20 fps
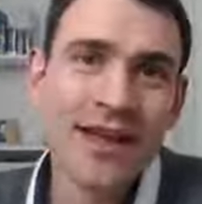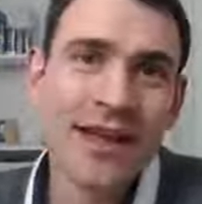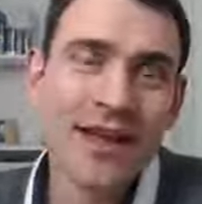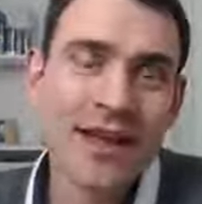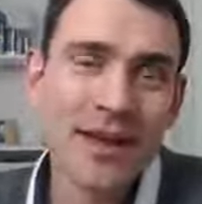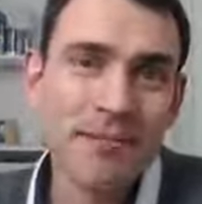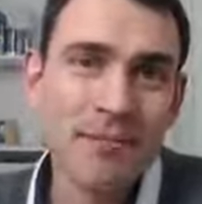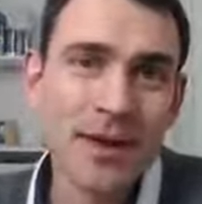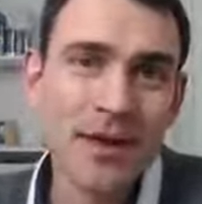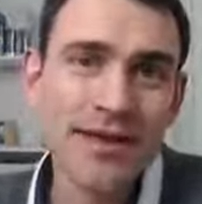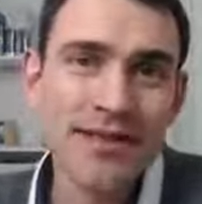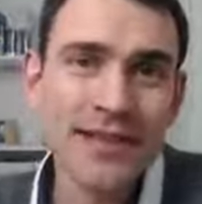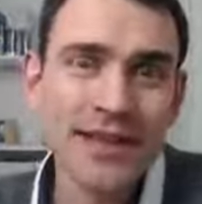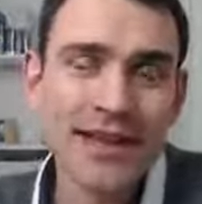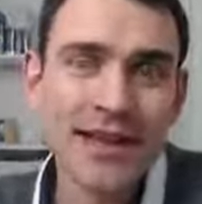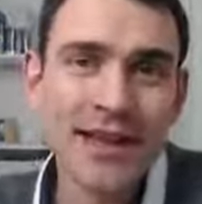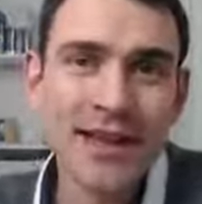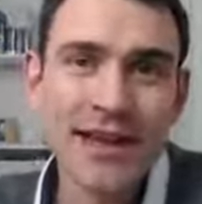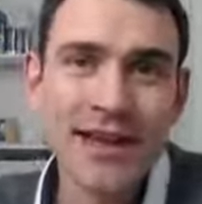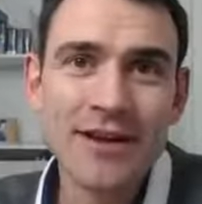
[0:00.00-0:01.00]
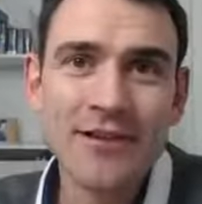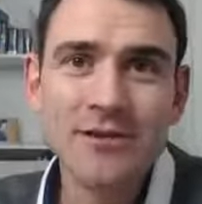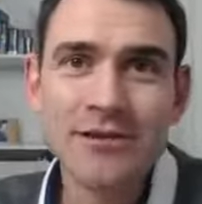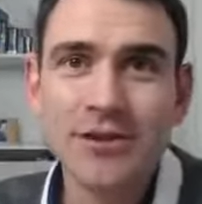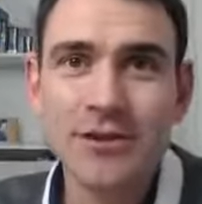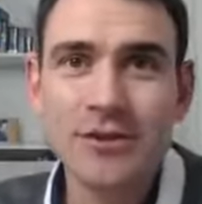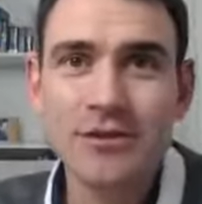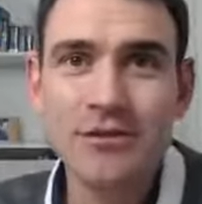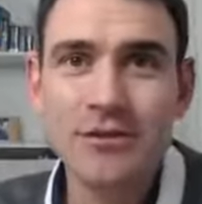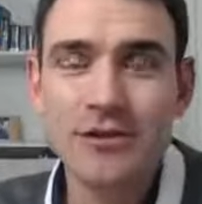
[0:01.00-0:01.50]
It basically allows
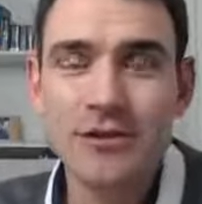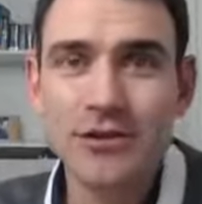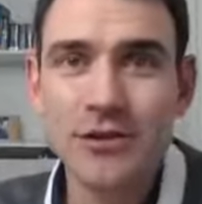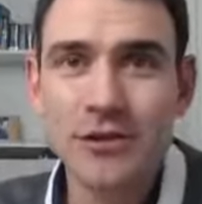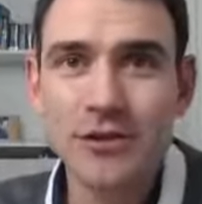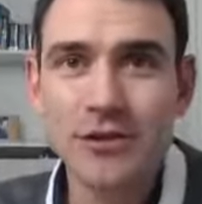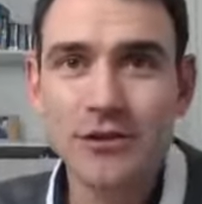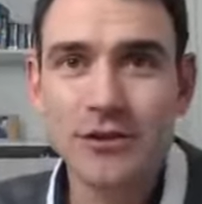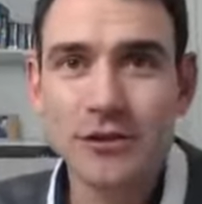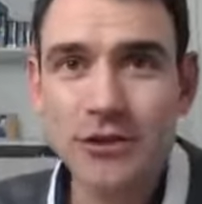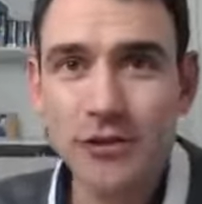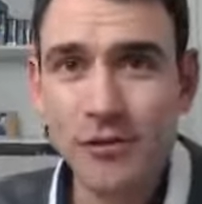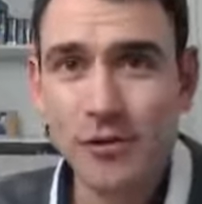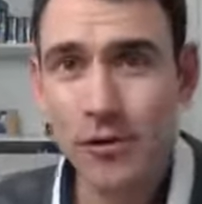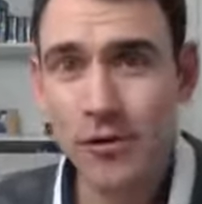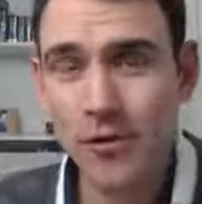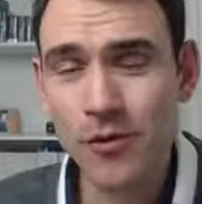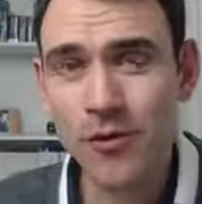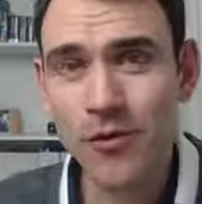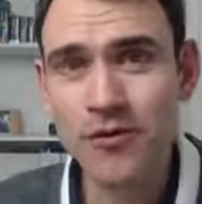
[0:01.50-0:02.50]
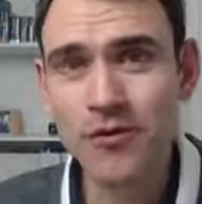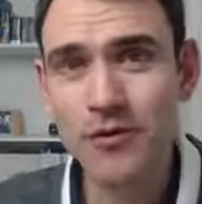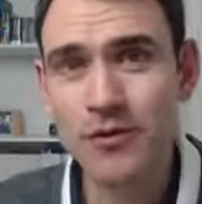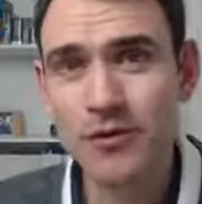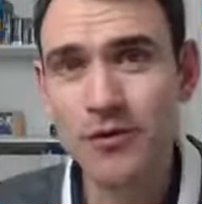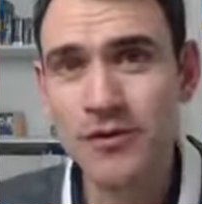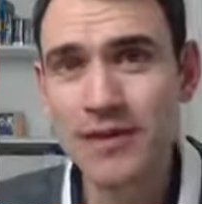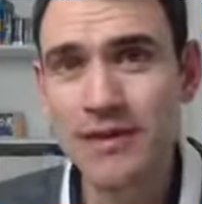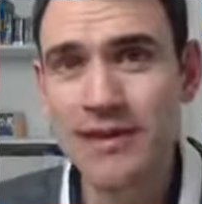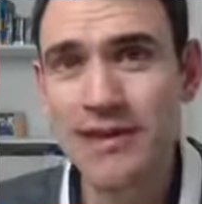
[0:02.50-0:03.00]
you to do all of
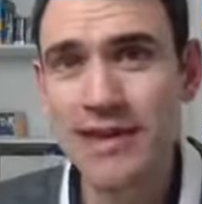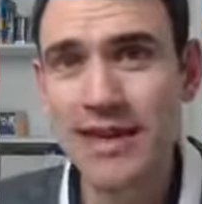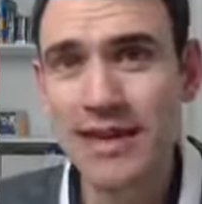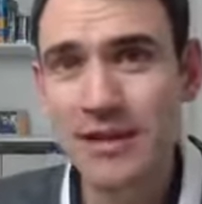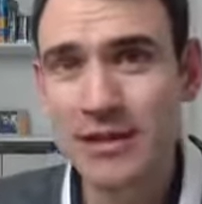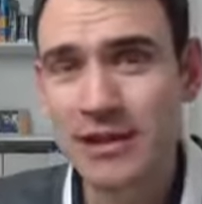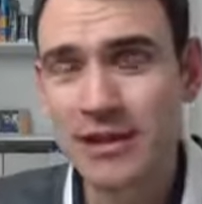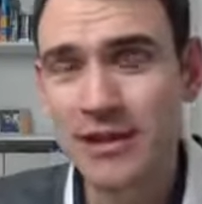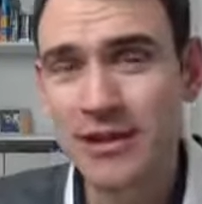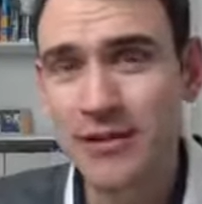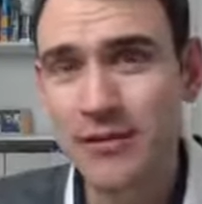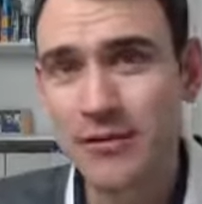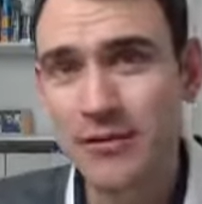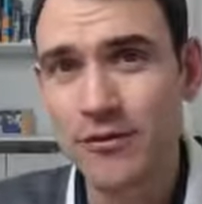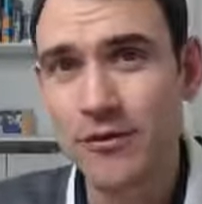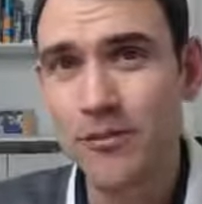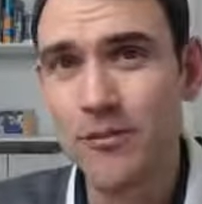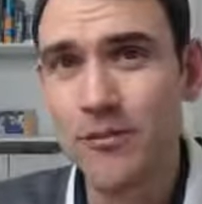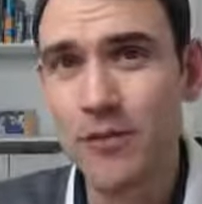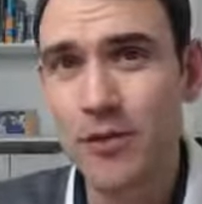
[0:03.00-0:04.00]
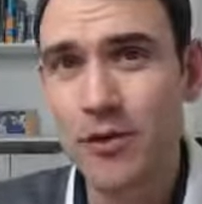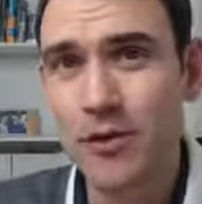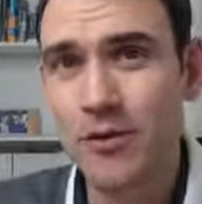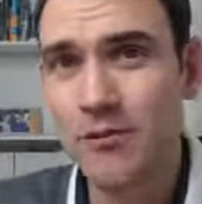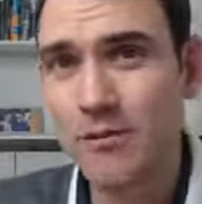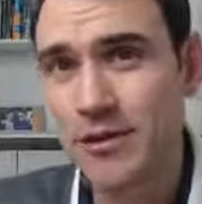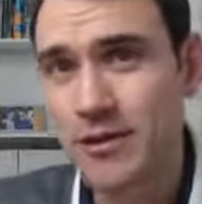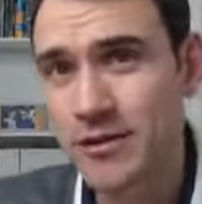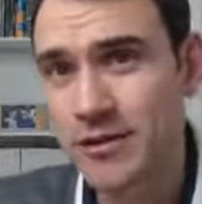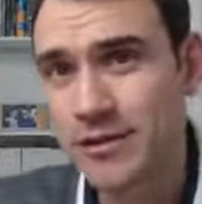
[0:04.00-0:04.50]
your scheduling for
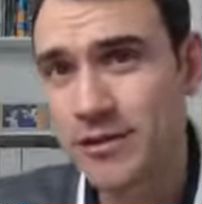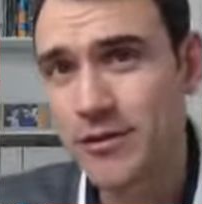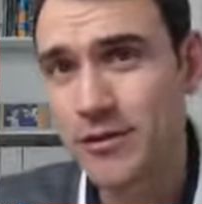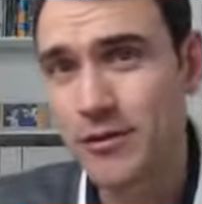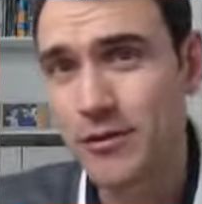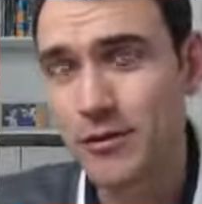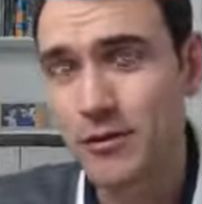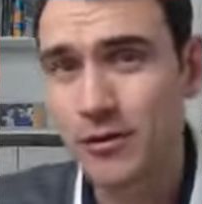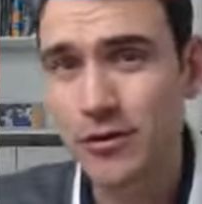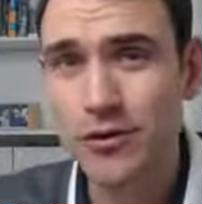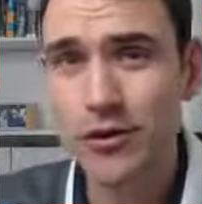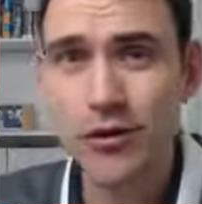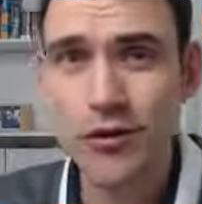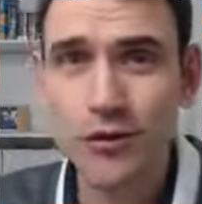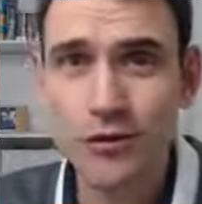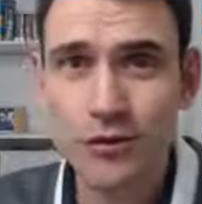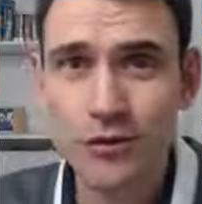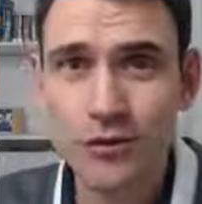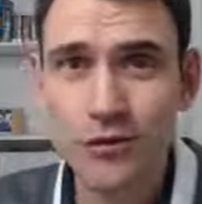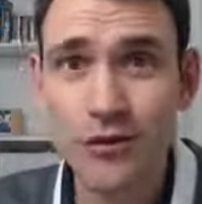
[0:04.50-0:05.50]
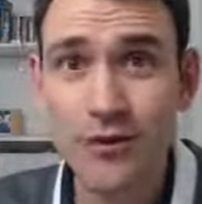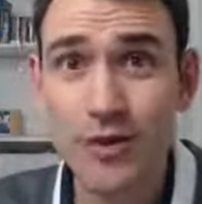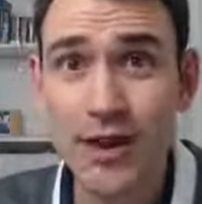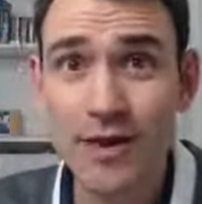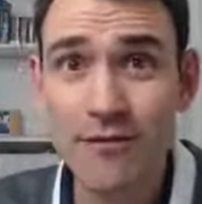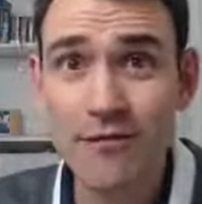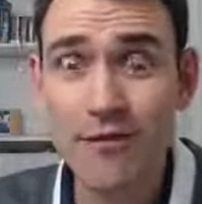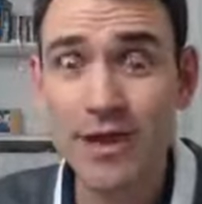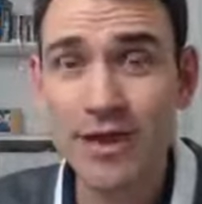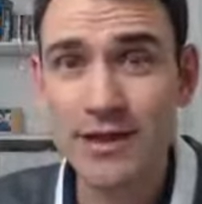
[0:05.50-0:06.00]
appointments or calls or
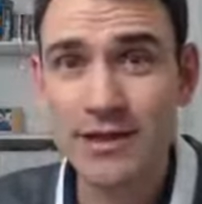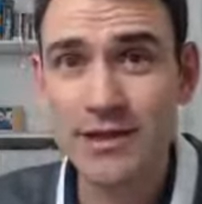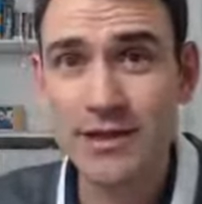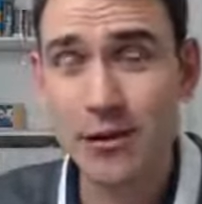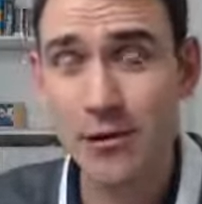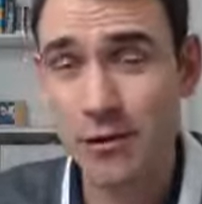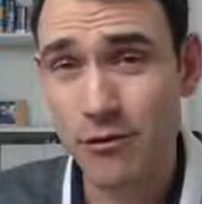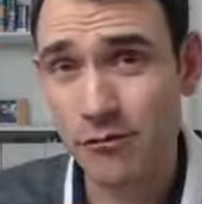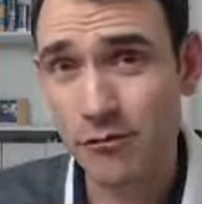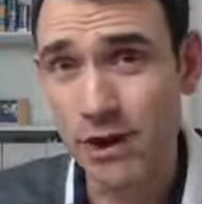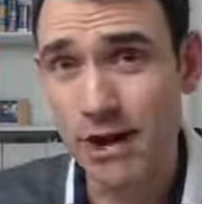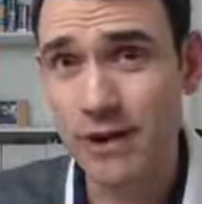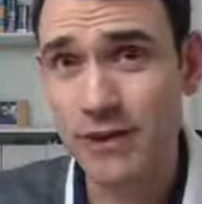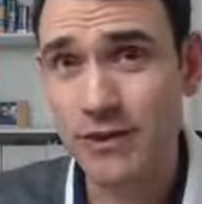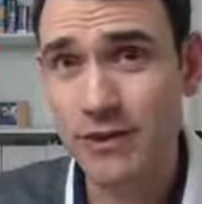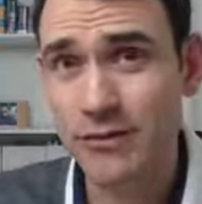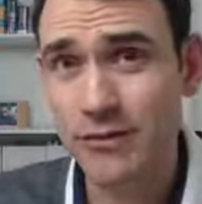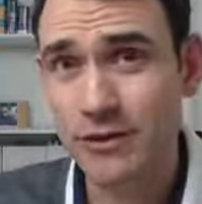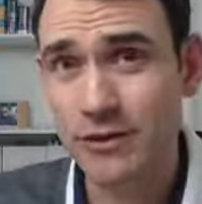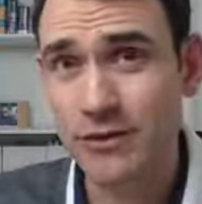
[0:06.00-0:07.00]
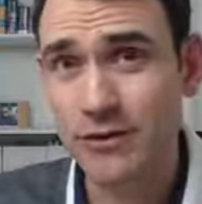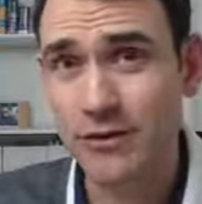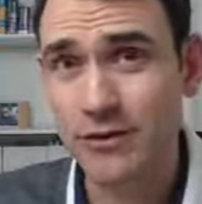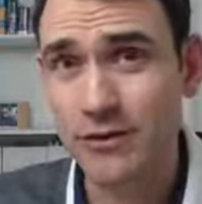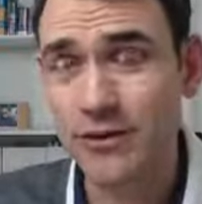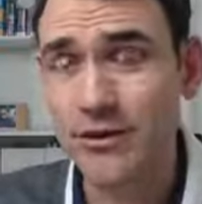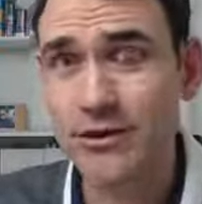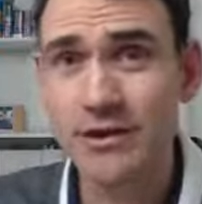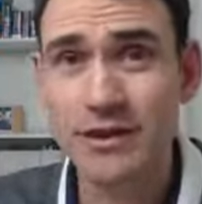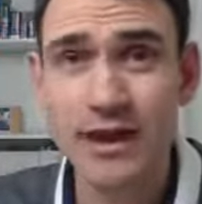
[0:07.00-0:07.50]
whatever it is that you arrange with
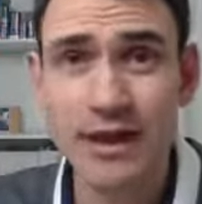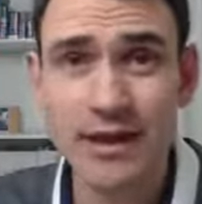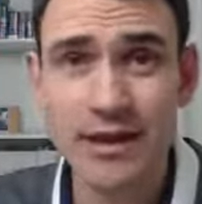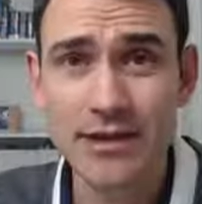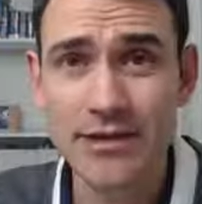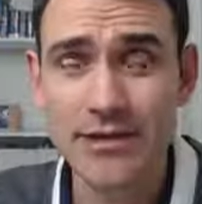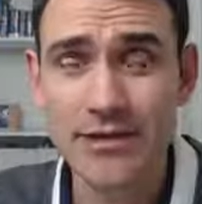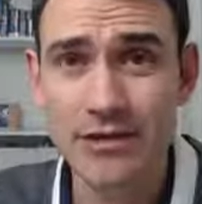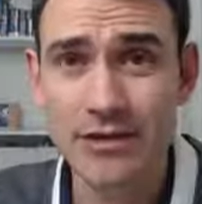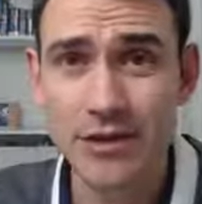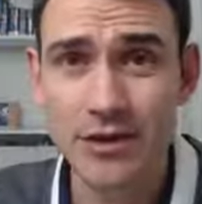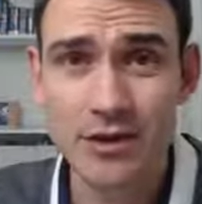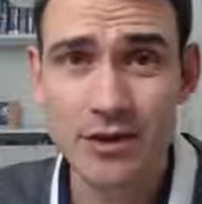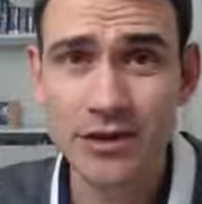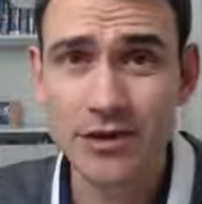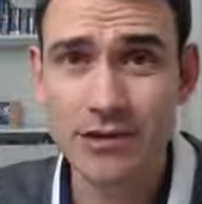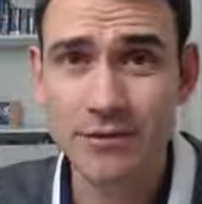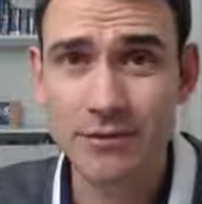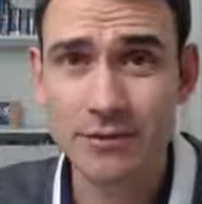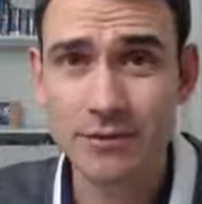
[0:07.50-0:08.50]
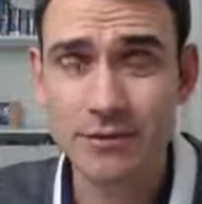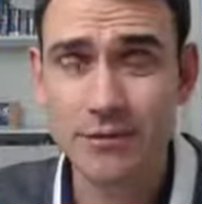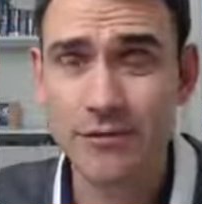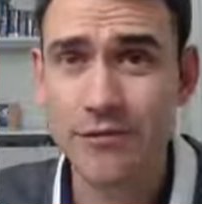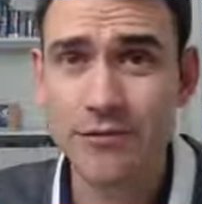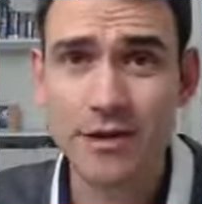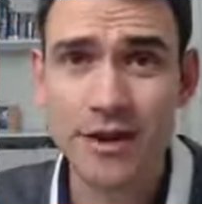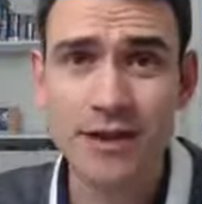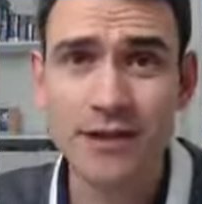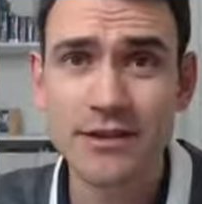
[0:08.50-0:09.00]
your clients or your customers or
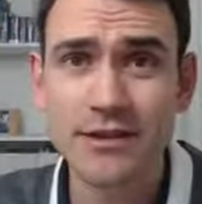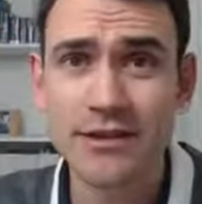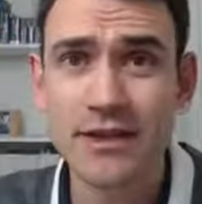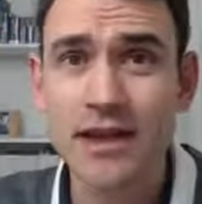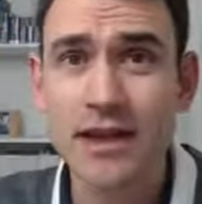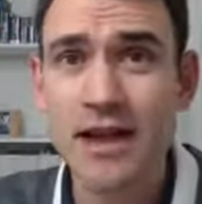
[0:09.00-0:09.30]
friends,